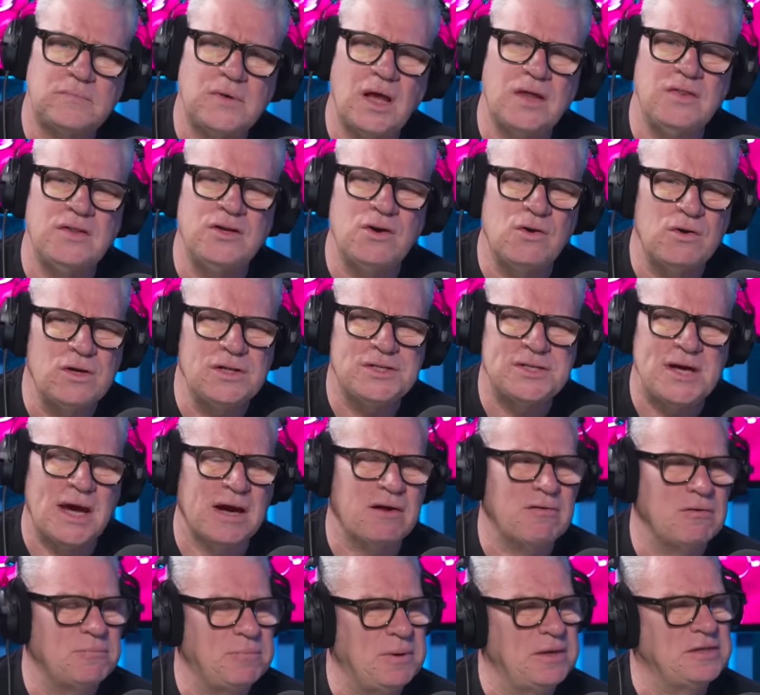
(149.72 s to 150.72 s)
And the oil
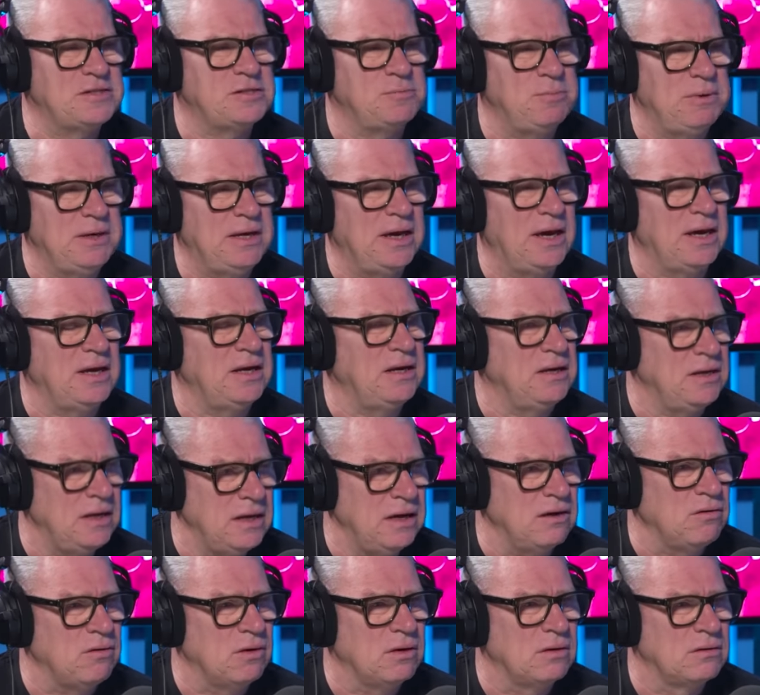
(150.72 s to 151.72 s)
tanker appears to be getting
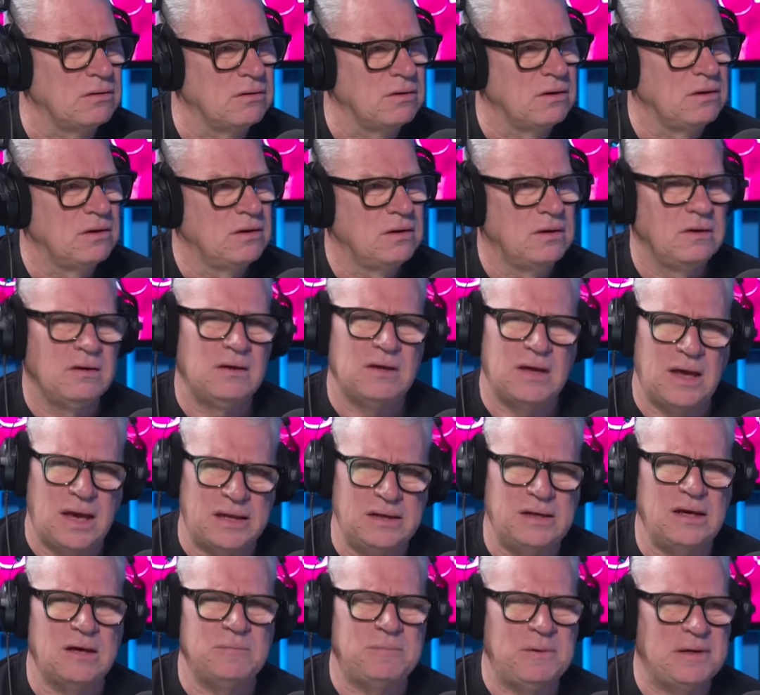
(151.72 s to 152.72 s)
nearer.
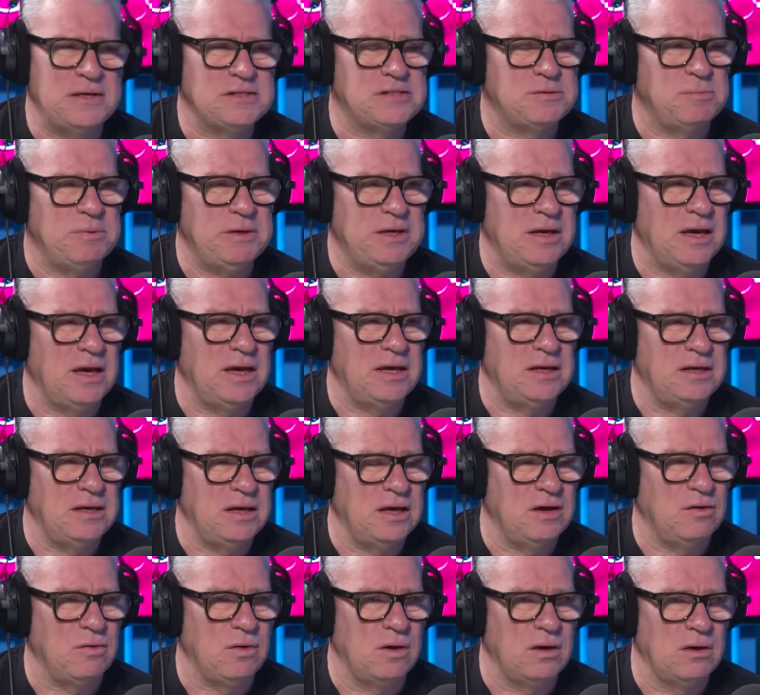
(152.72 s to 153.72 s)
And it appears to be getting
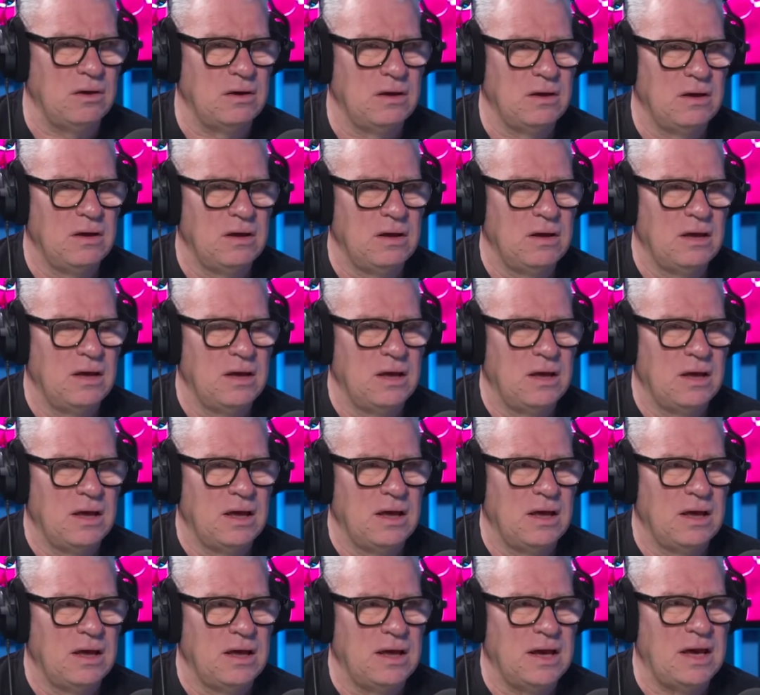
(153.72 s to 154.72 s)
nearer.
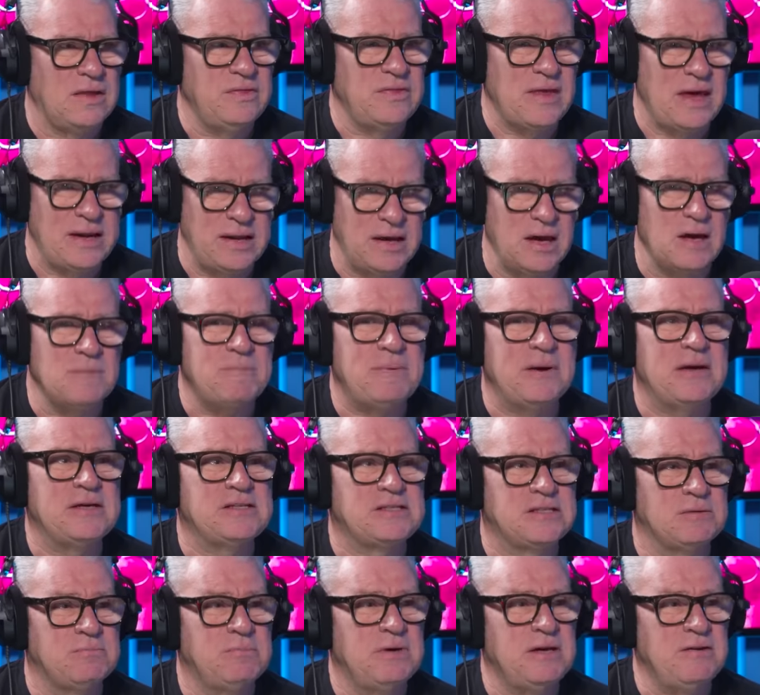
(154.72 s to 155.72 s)
And then it appears
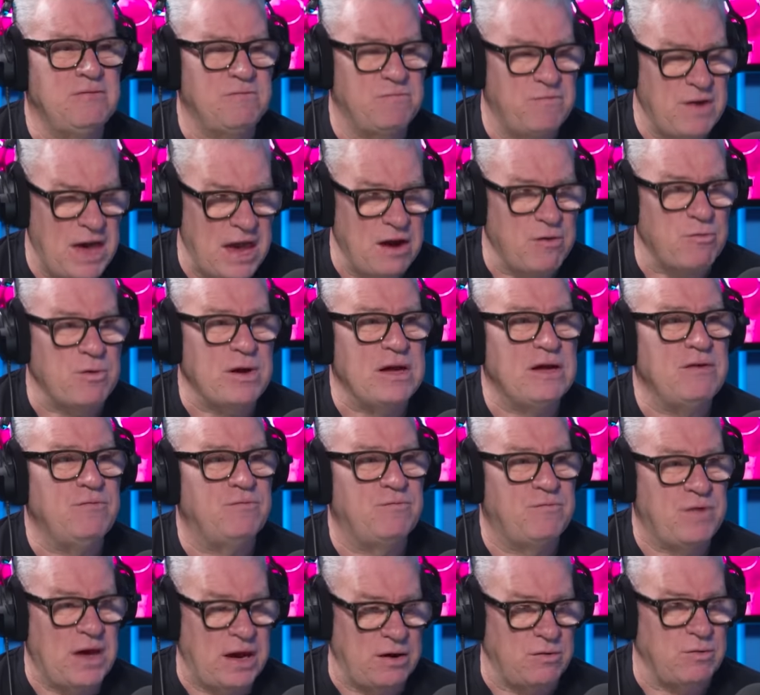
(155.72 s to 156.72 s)
to be very,
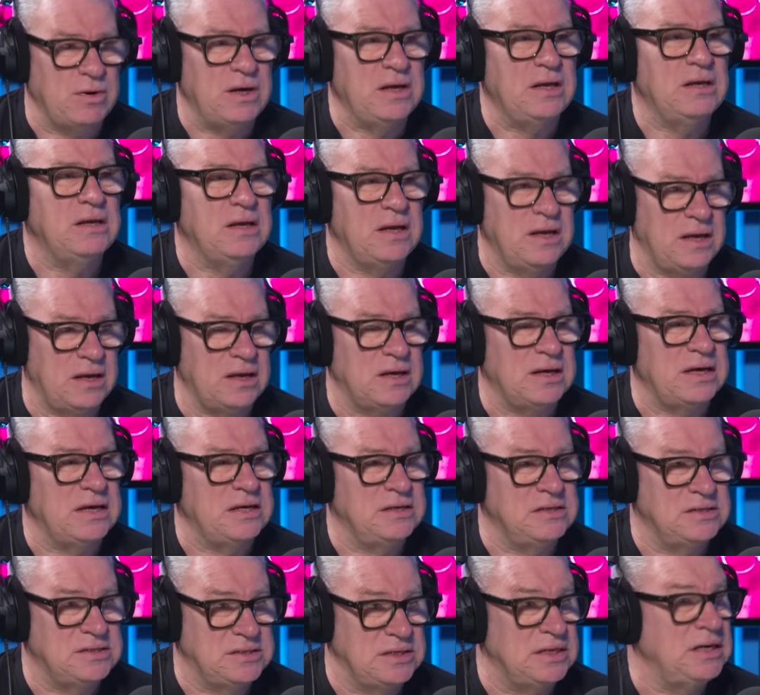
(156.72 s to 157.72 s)
very near
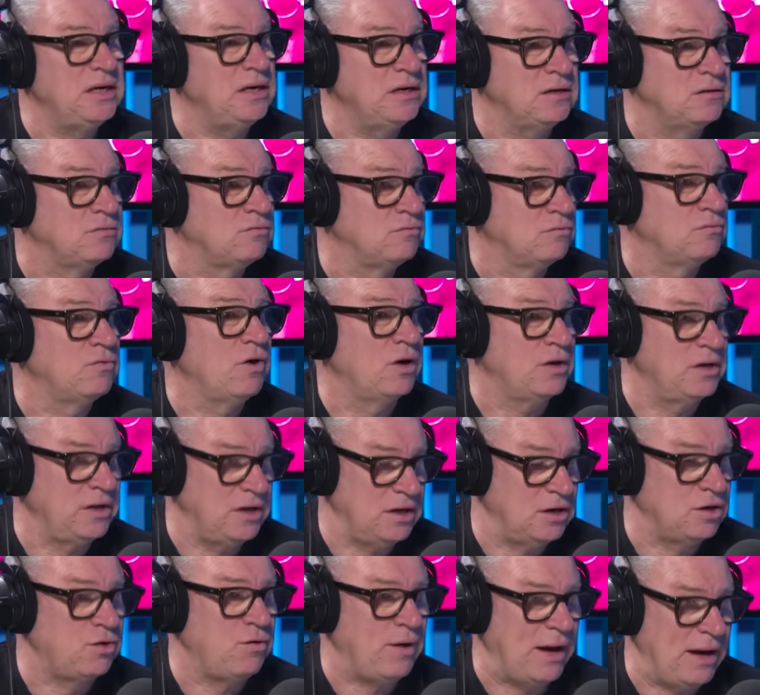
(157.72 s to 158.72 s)
indeed, running
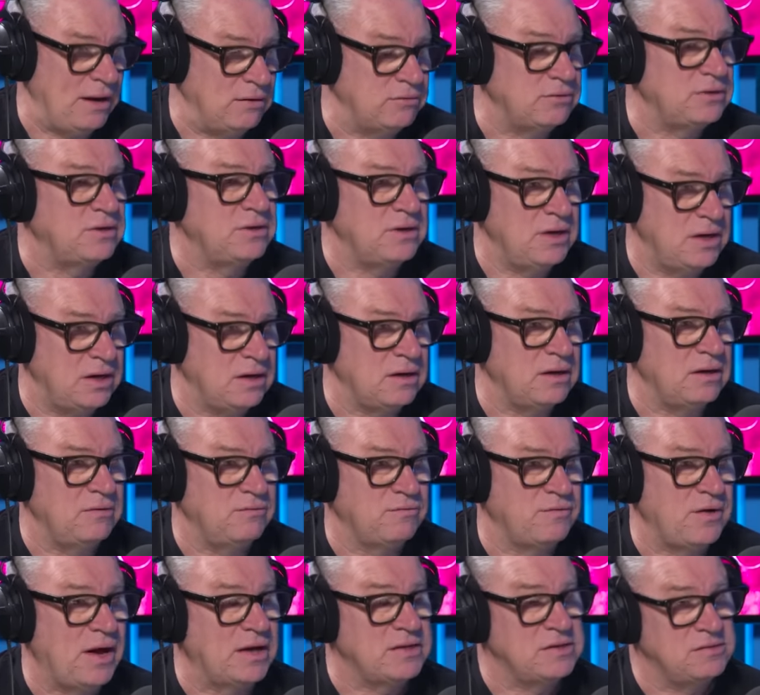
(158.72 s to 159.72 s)
aground near, in
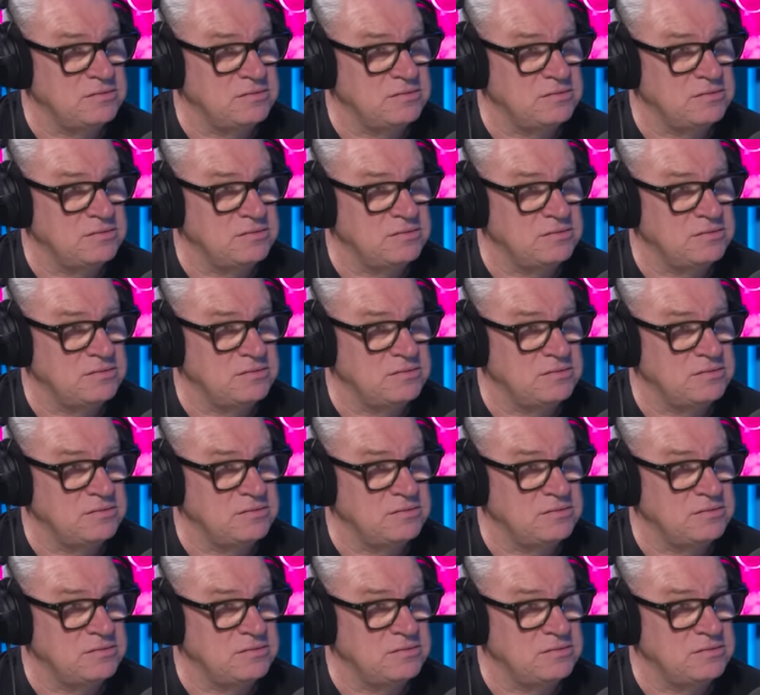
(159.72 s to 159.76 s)
fact.